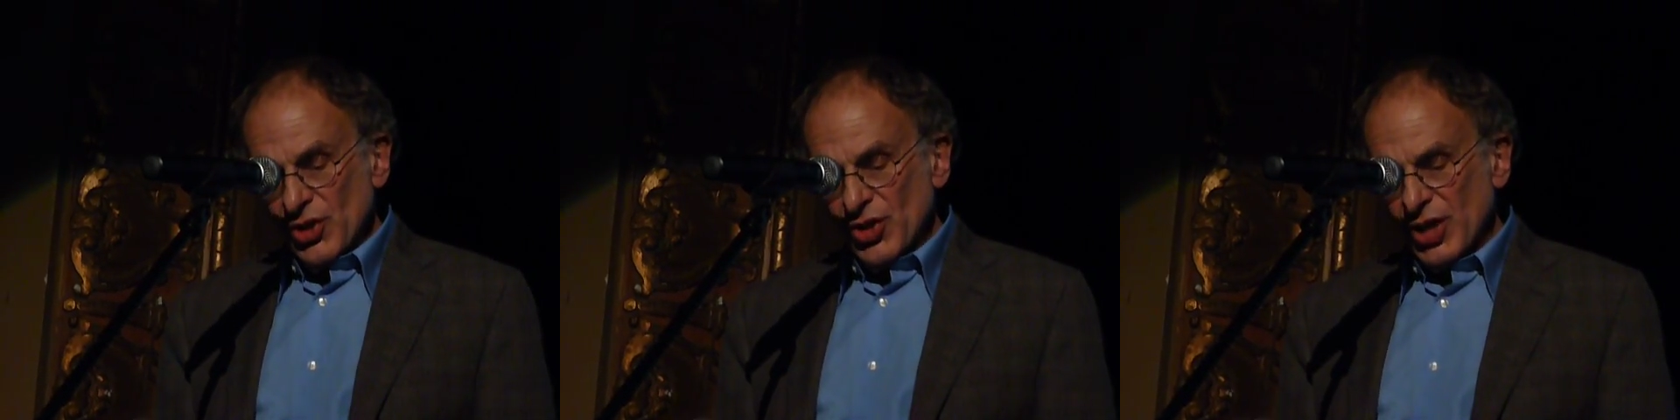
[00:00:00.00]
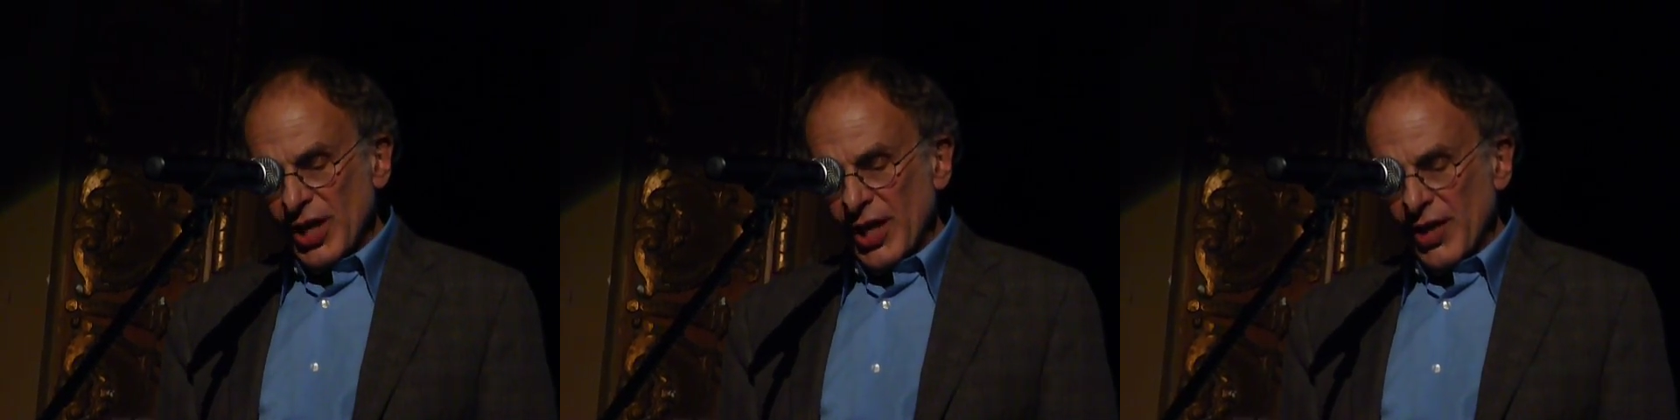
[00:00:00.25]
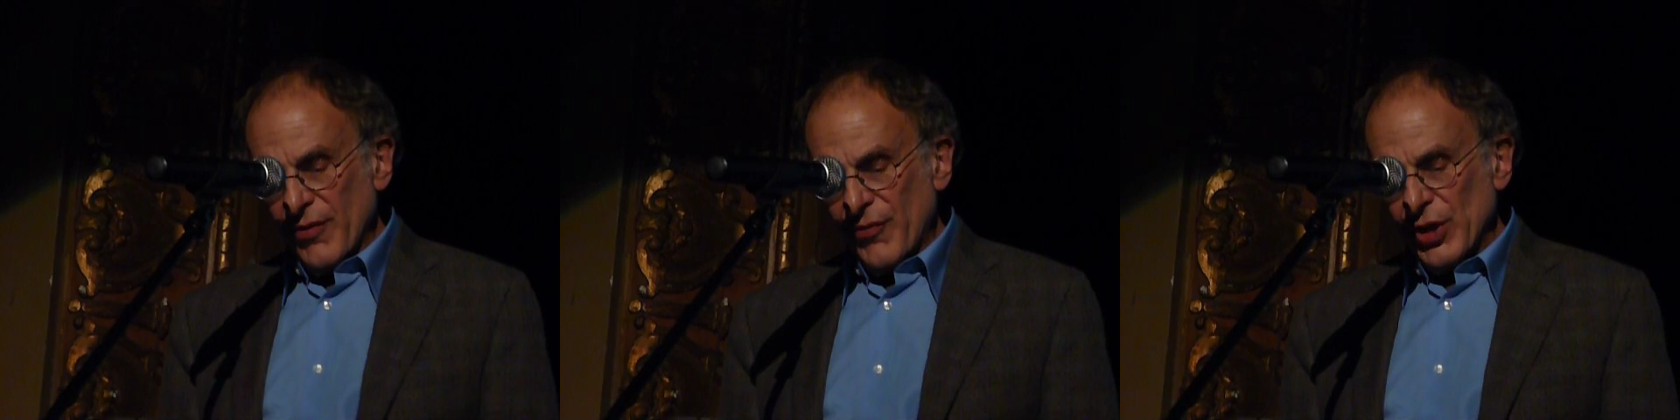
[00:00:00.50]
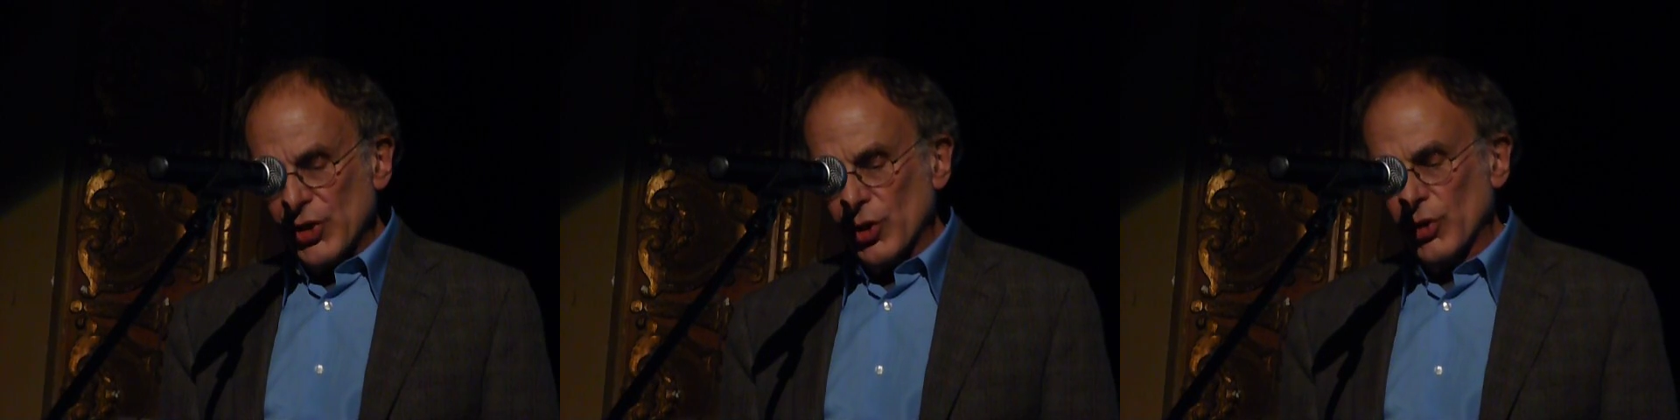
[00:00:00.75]
City
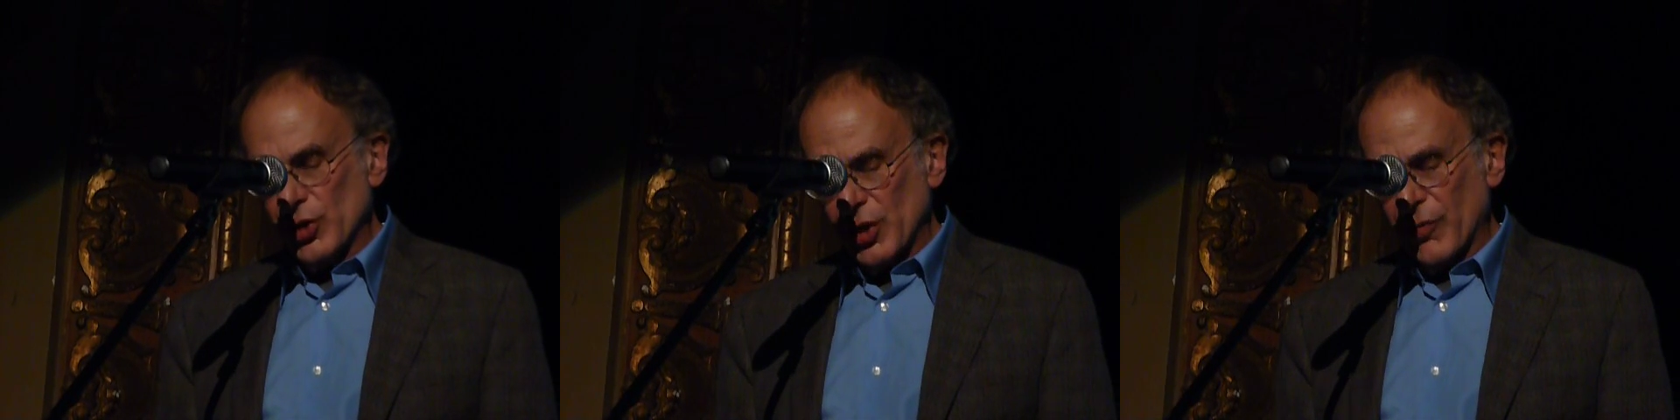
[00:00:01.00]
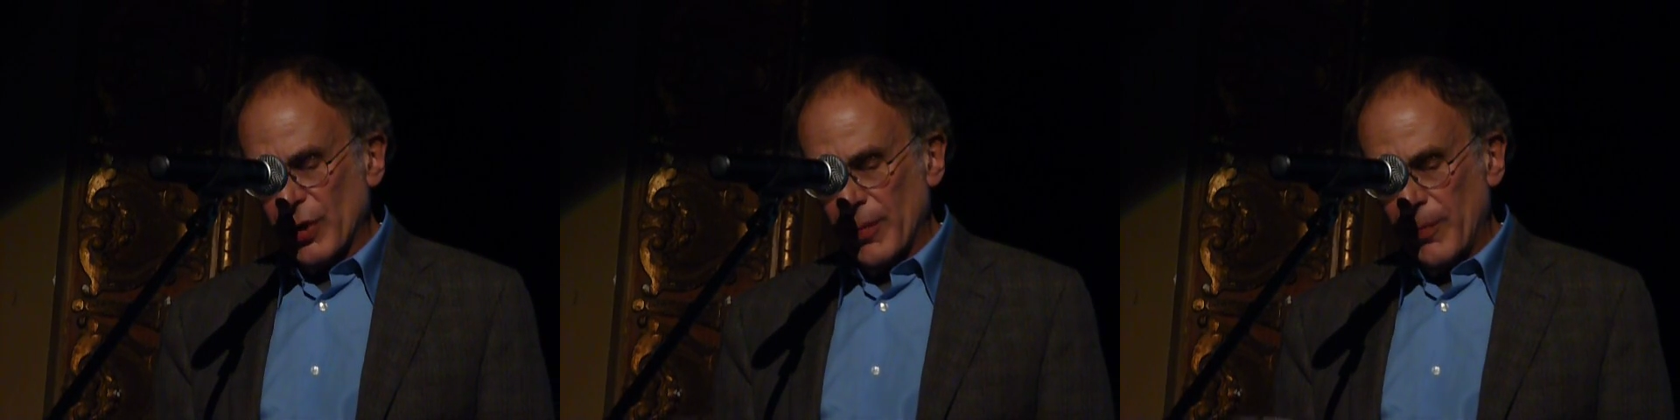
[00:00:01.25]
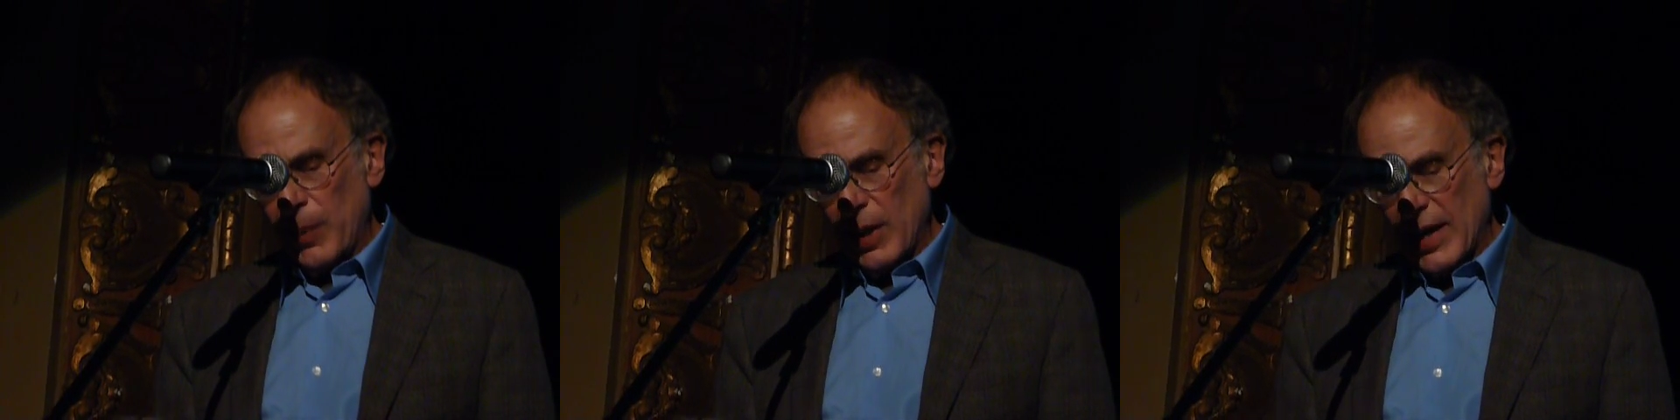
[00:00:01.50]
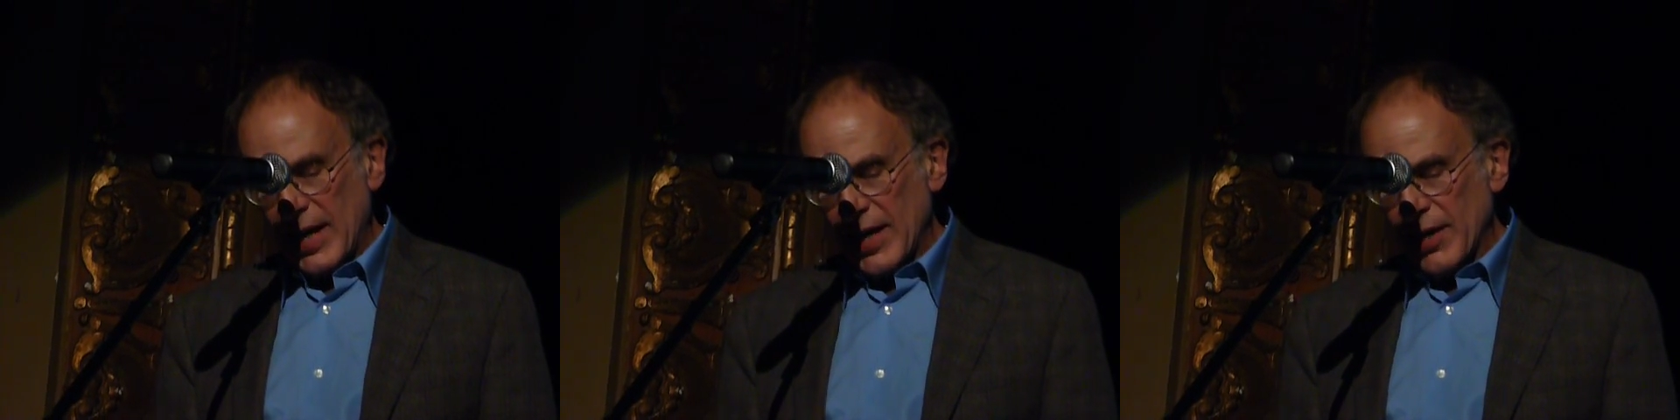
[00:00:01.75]
officials have
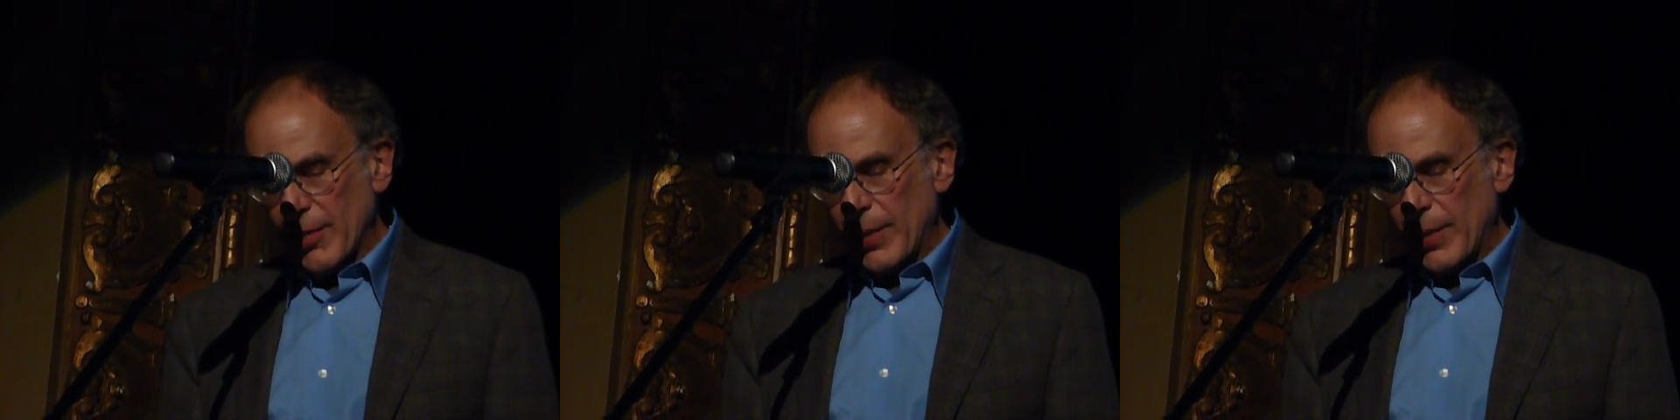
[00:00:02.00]
complained